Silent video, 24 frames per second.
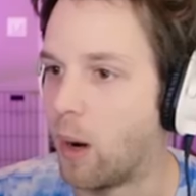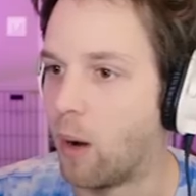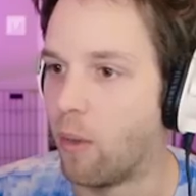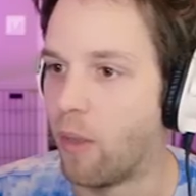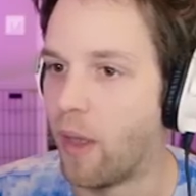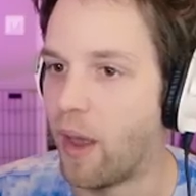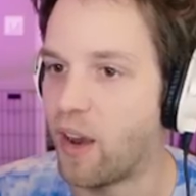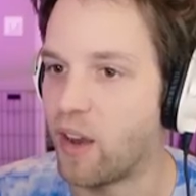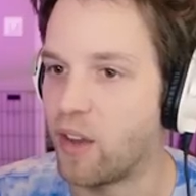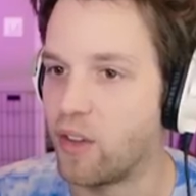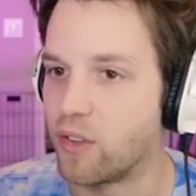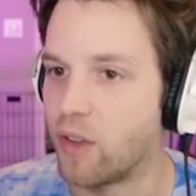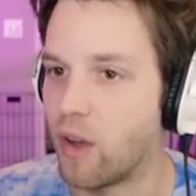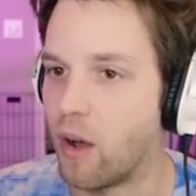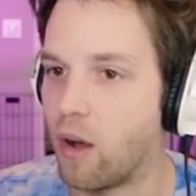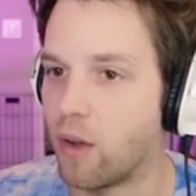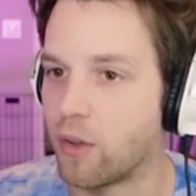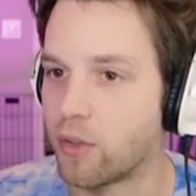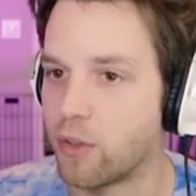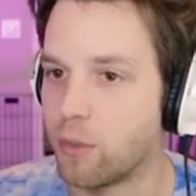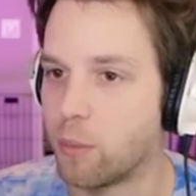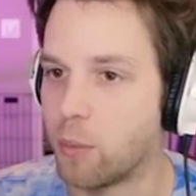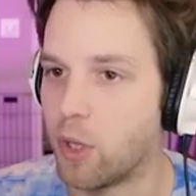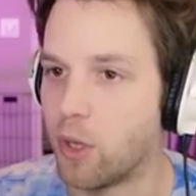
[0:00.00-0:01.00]
Bro, that is
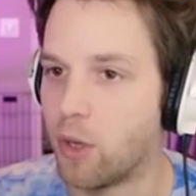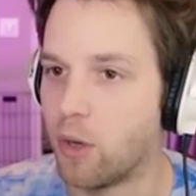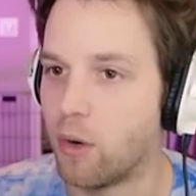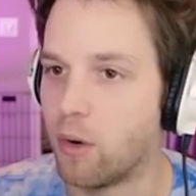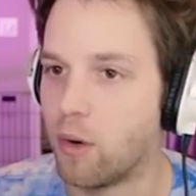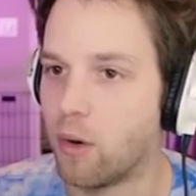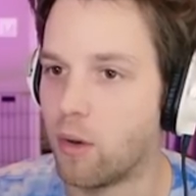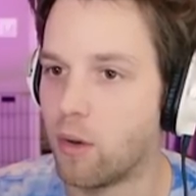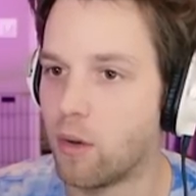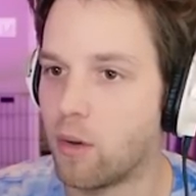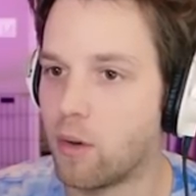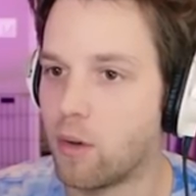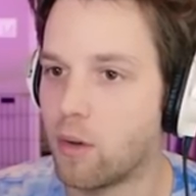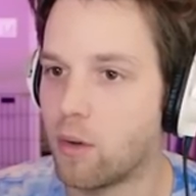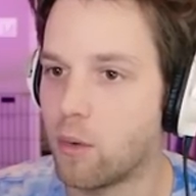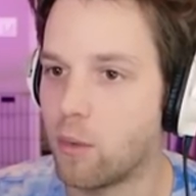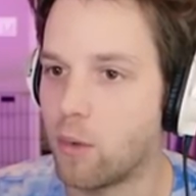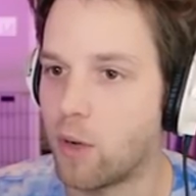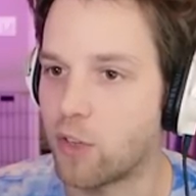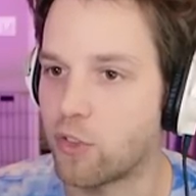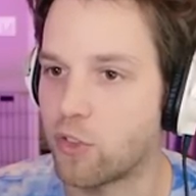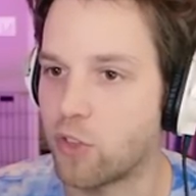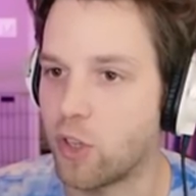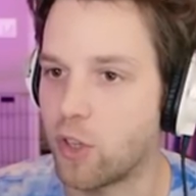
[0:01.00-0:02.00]
awesome, dude.
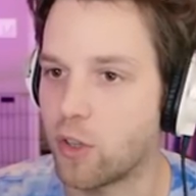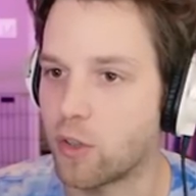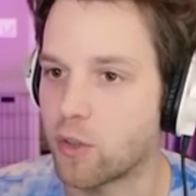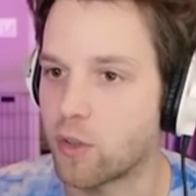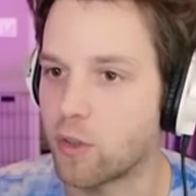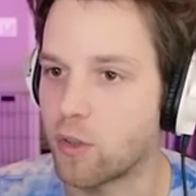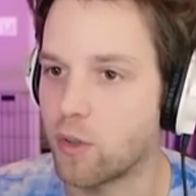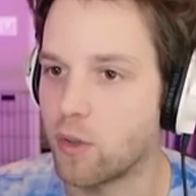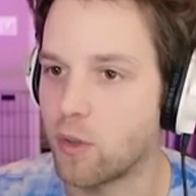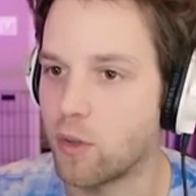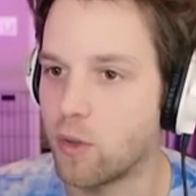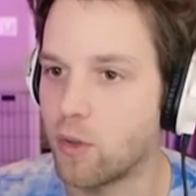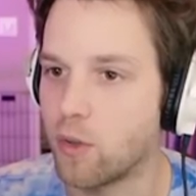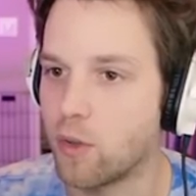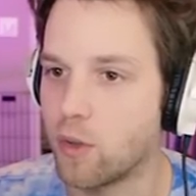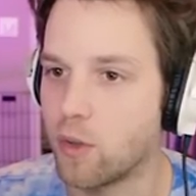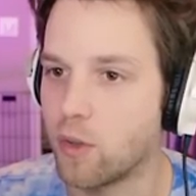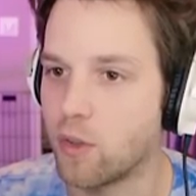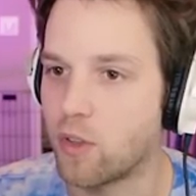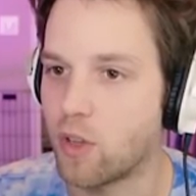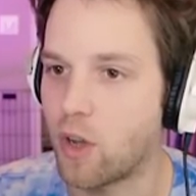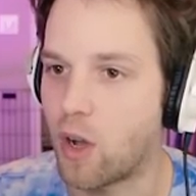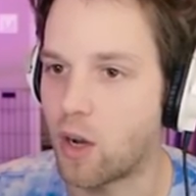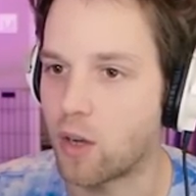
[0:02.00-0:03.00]
Watch this.
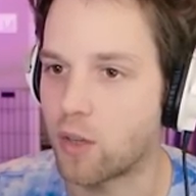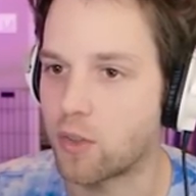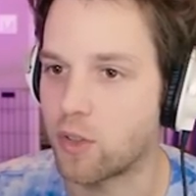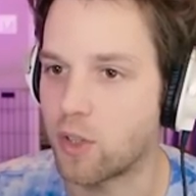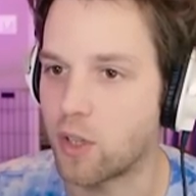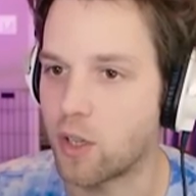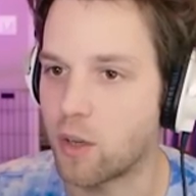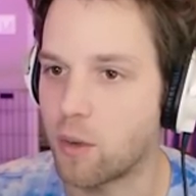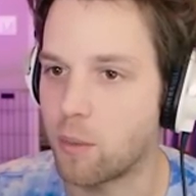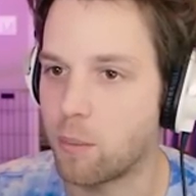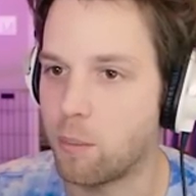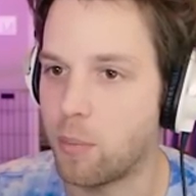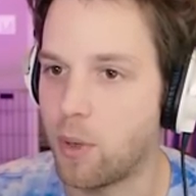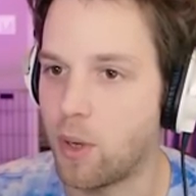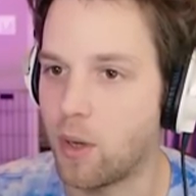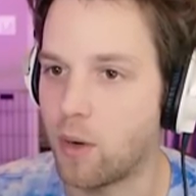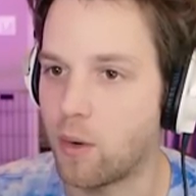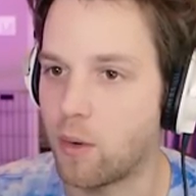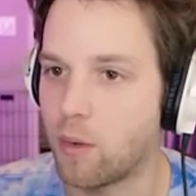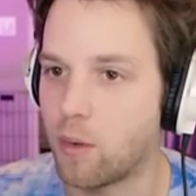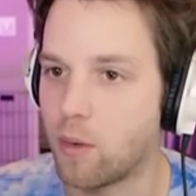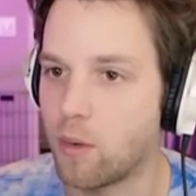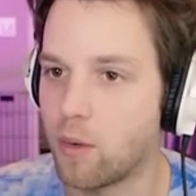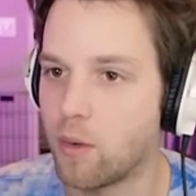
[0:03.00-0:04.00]
Toxic
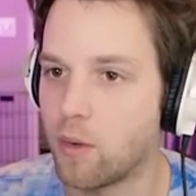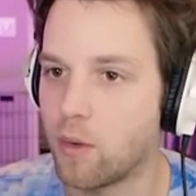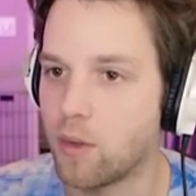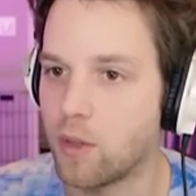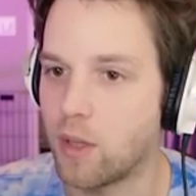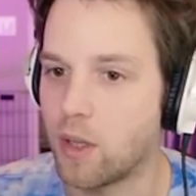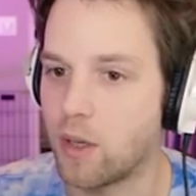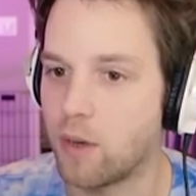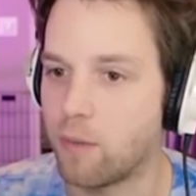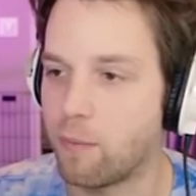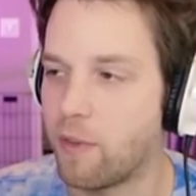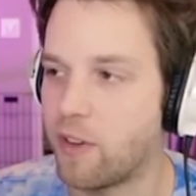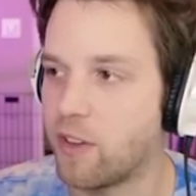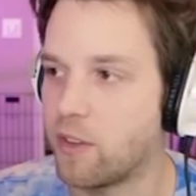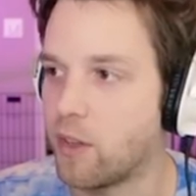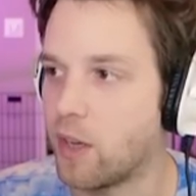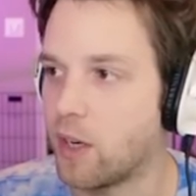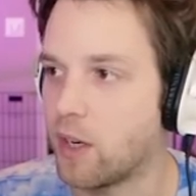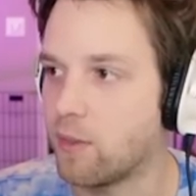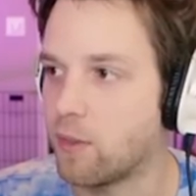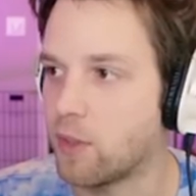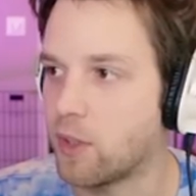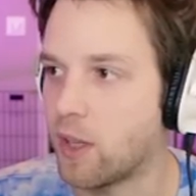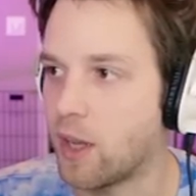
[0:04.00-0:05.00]
puddle. Doesn't,
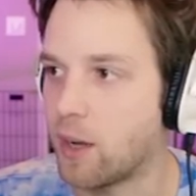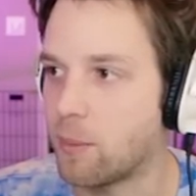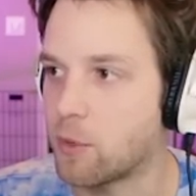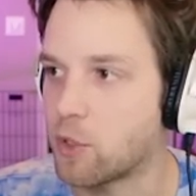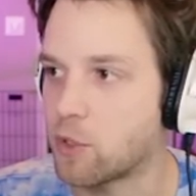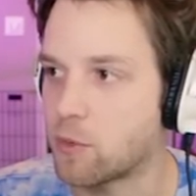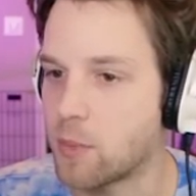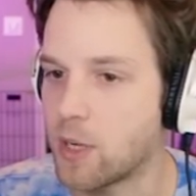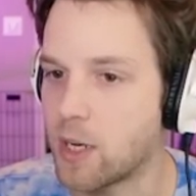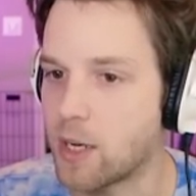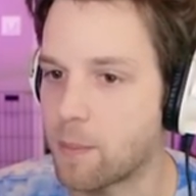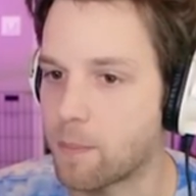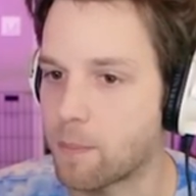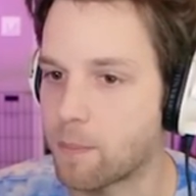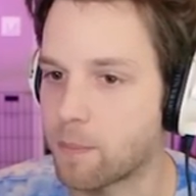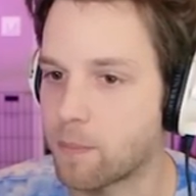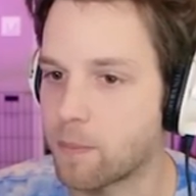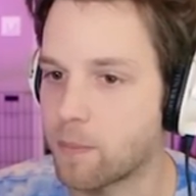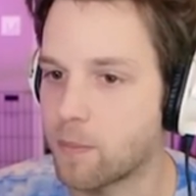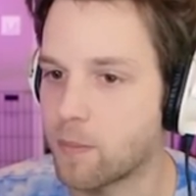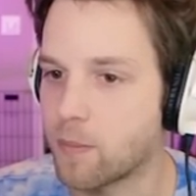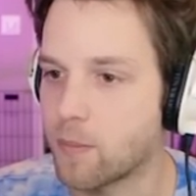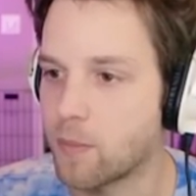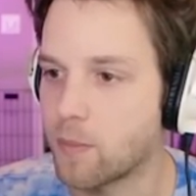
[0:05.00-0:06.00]
doesn't even damage me.
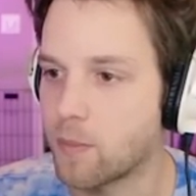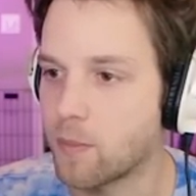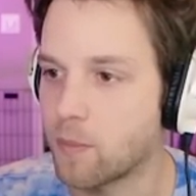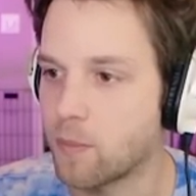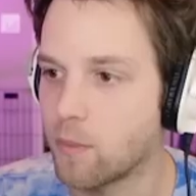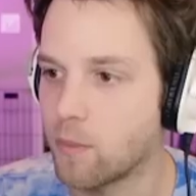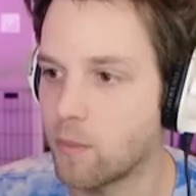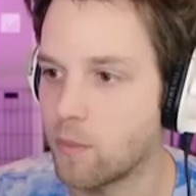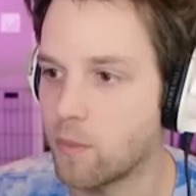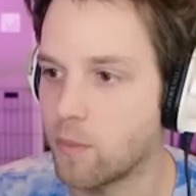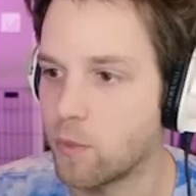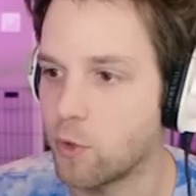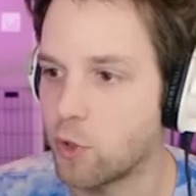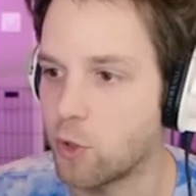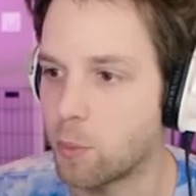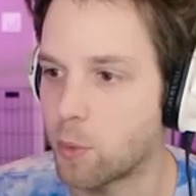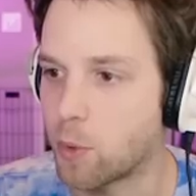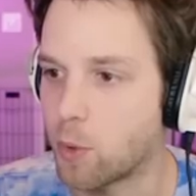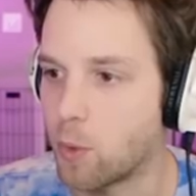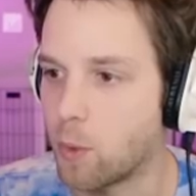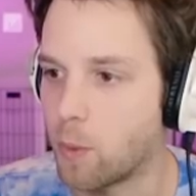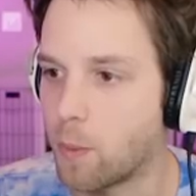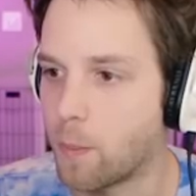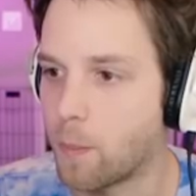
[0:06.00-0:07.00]

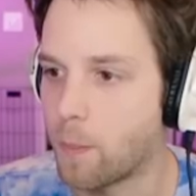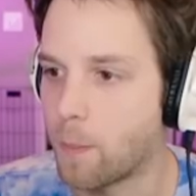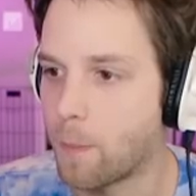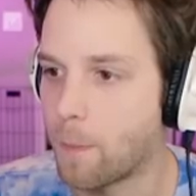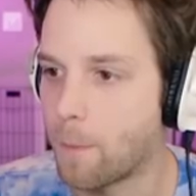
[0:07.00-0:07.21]
Super cool.